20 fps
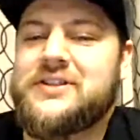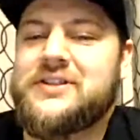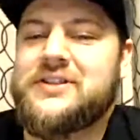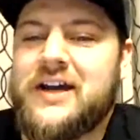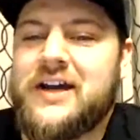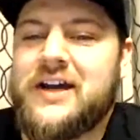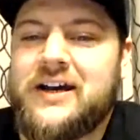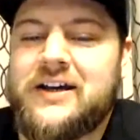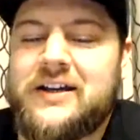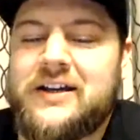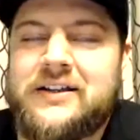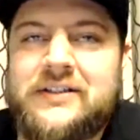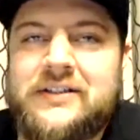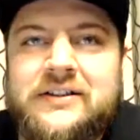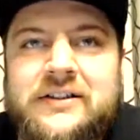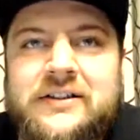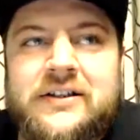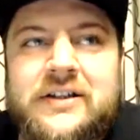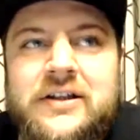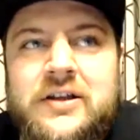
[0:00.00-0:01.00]
on
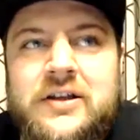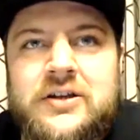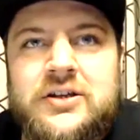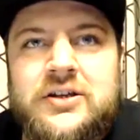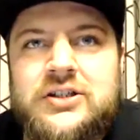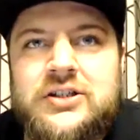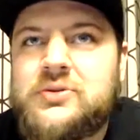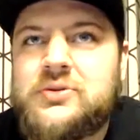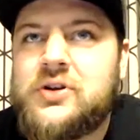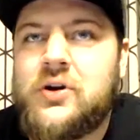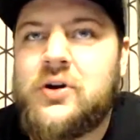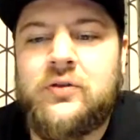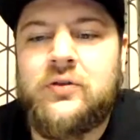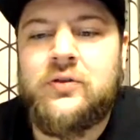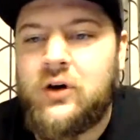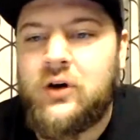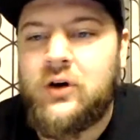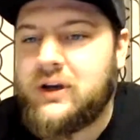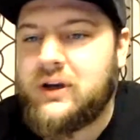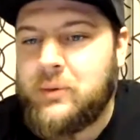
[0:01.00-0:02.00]

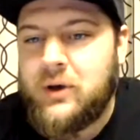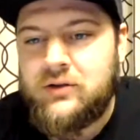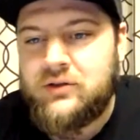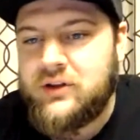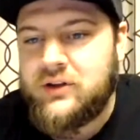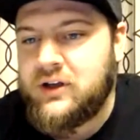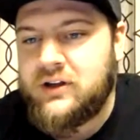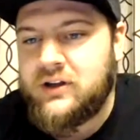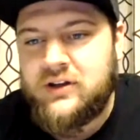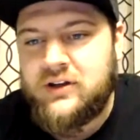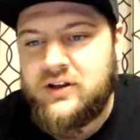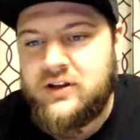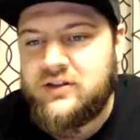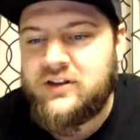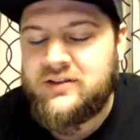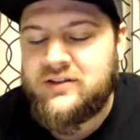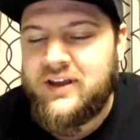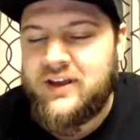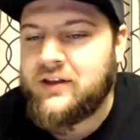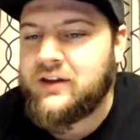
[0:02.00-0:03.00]
talking about the
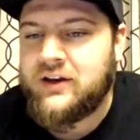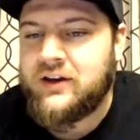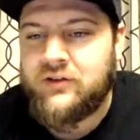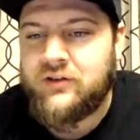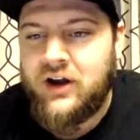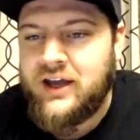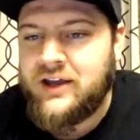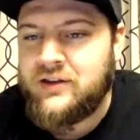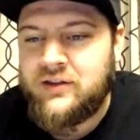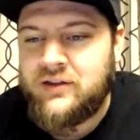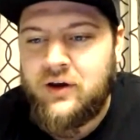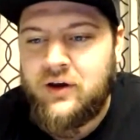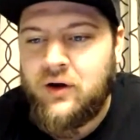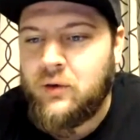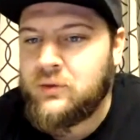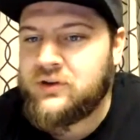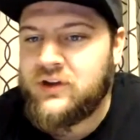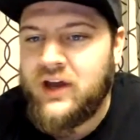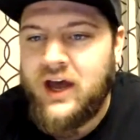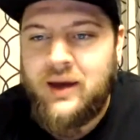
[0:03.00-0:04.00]
daily grind that
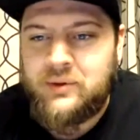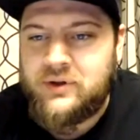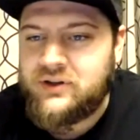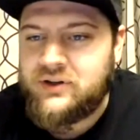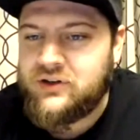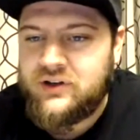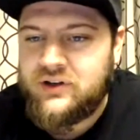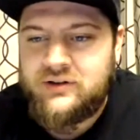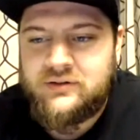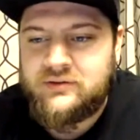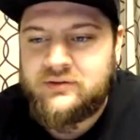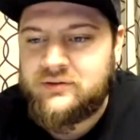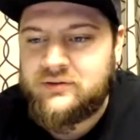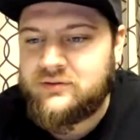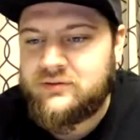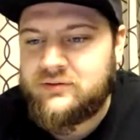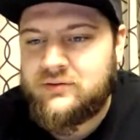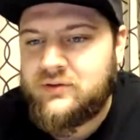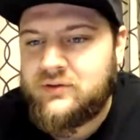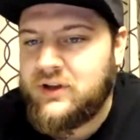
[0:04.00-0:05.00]
always happens in
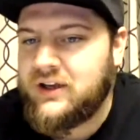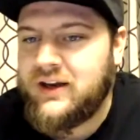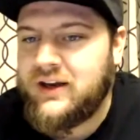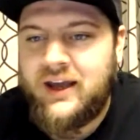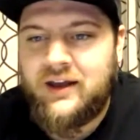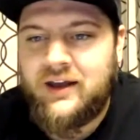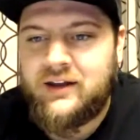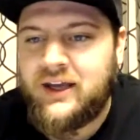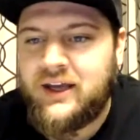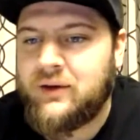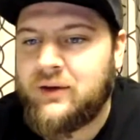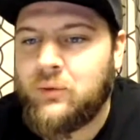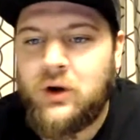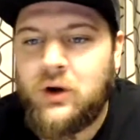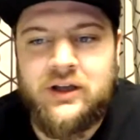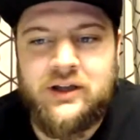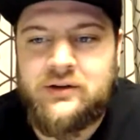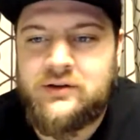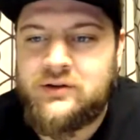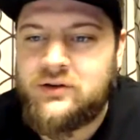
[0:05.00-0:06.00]
LA,
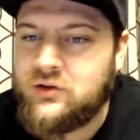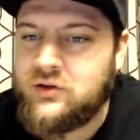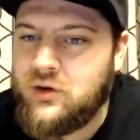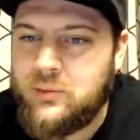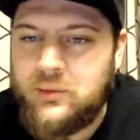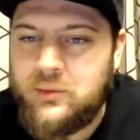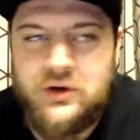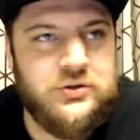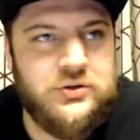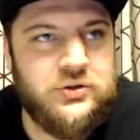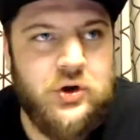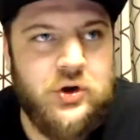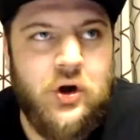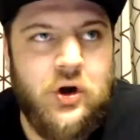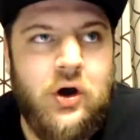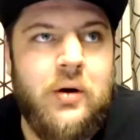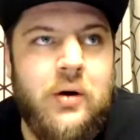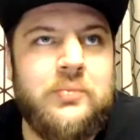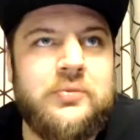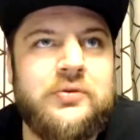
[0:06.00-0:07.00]
working numerous
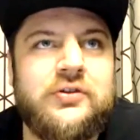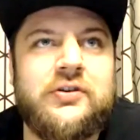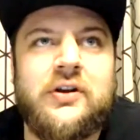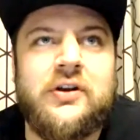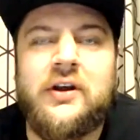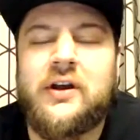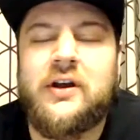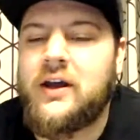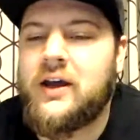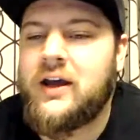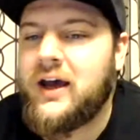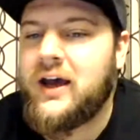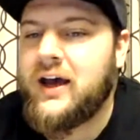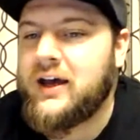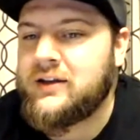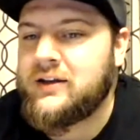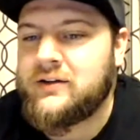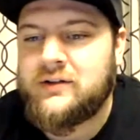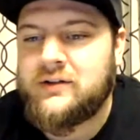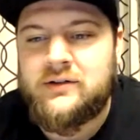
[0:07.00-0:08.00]
jobs
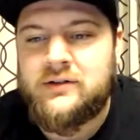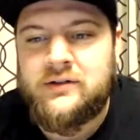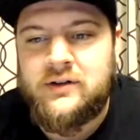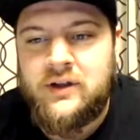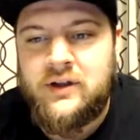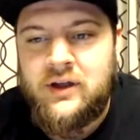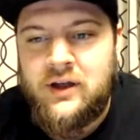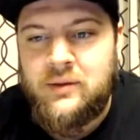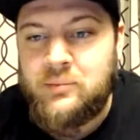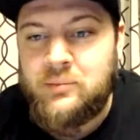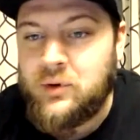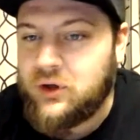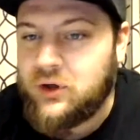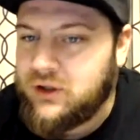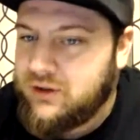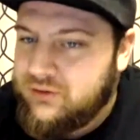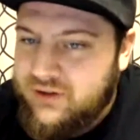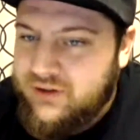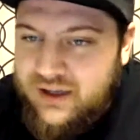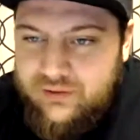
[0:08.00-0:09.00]
and
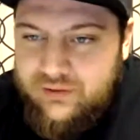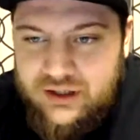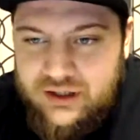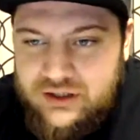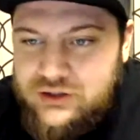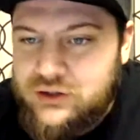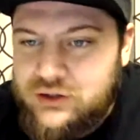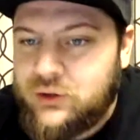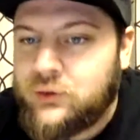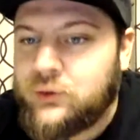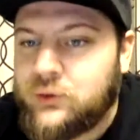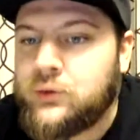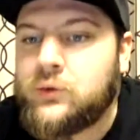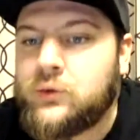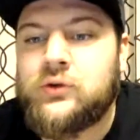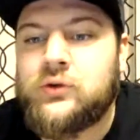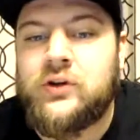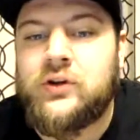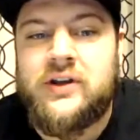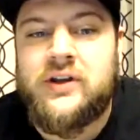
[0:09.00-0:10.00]
booking TV
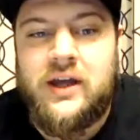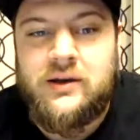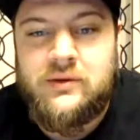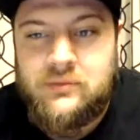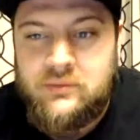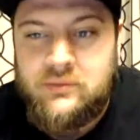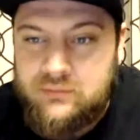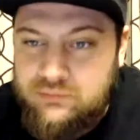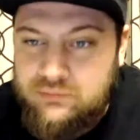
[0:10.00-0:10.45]
shows and then